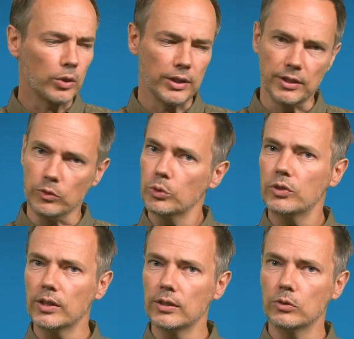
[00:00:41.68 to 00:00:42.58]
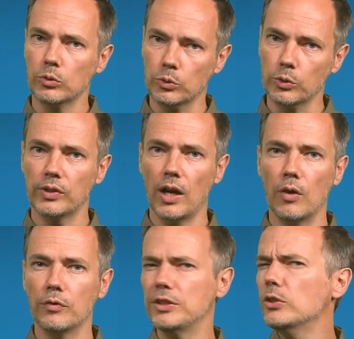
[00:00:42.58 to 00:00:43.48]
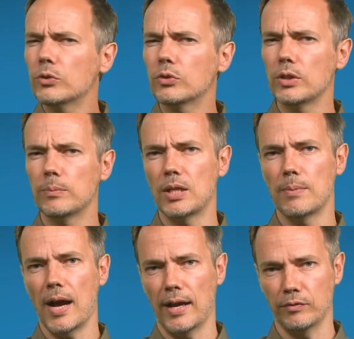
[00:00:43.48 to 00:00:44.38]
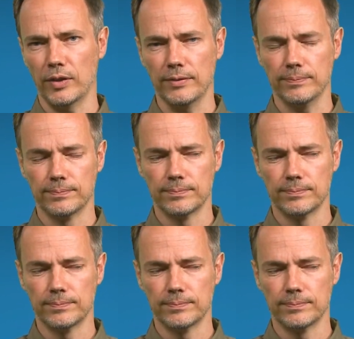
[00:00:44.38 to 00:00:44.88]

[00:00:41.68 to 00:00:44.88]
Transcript: down possible users that come to our mind about the topic.